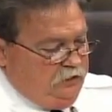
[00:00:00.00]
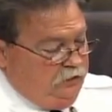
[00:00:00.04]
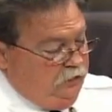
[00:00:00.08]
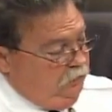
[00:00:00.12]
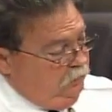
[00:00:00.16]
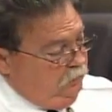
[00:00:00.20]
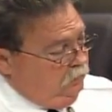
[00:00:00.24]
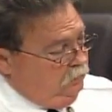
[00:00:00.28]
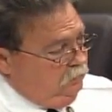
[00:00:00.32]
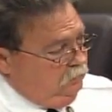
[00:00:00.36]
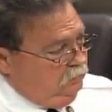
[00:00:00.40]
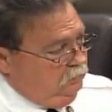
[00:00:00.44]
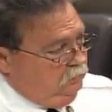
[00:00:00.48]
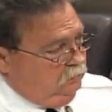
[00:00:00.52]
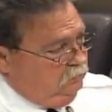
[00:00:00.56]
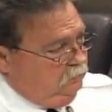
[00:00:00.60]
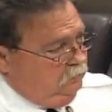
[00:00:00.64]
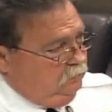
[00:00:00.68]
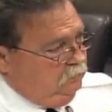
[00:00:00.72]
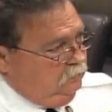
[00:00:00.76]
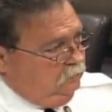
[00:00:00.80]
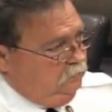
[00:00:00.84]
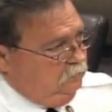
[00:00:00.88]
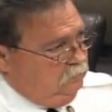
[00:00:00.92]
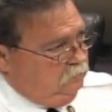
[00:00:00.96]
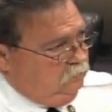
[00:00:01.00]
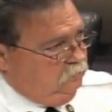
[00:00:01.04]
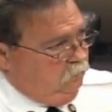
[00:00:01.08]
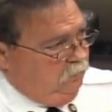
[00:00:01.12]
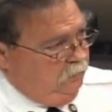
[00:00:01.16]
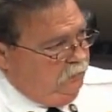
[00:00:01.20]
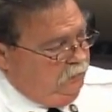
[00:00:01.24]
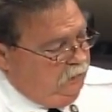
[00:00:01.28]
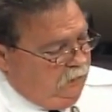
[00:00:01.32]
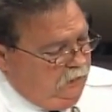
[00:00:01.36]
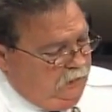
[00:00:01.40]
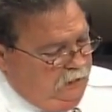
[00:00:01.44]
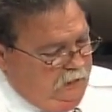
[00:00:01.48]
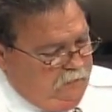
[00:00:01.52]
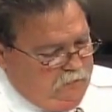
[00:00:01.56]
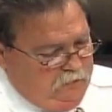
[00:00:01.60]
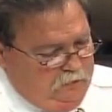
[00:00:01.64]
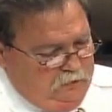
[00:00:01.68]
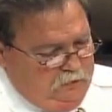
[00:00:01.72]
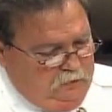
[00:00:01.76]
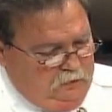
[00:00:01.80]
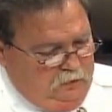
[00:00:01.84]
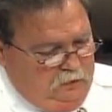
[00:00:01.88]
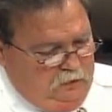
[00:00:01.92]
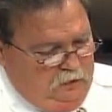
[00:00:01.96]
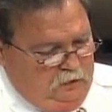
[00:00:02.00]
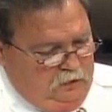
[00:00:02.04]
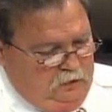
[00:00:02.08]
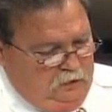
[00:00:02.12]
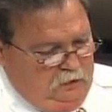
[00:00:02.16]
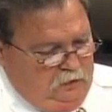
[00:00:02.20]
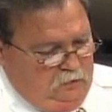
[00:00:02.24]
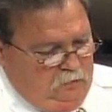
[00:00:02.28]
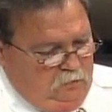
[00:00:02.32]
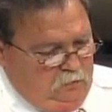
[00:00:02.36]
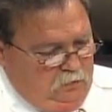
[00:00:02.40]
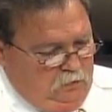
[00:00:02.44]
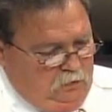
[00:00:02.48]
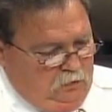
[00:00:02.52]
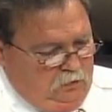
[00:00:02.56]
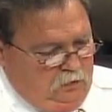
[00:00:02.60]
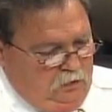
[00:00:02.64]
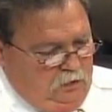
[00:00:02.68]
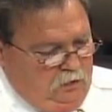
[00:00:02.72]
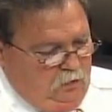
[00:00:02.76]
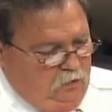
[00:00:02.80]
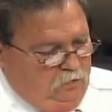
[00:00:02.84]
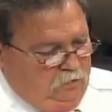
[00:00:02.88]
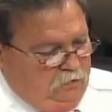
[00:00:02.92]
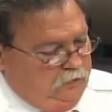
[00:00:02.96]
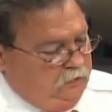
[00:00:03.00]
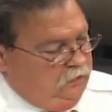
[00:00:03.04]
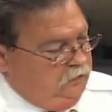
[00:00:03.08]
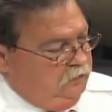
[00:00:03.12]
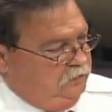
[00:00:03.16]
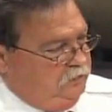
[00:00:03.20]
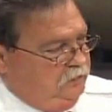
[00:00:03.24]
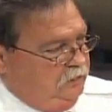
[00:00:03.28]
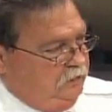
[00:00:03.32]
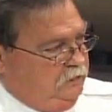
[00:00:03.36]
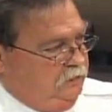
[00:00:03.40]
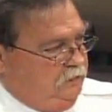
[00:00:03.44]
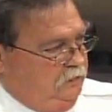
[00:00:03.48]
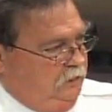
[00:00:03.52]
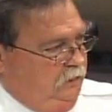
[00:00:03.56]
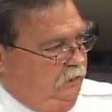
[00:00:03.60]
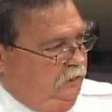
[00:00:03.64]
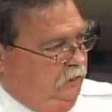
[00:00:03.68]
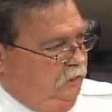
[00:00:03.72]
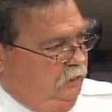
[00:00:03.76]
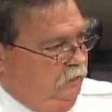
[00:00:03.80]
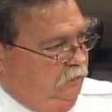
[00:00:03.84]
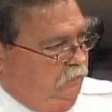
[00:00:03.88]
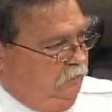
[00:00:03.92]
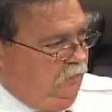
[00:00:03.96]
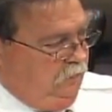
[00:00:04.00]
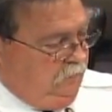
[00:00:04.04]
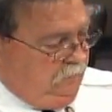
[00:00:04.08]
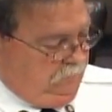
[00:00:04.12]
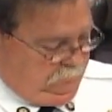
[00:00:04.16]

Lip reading: year, the 2011, we're over 1,600.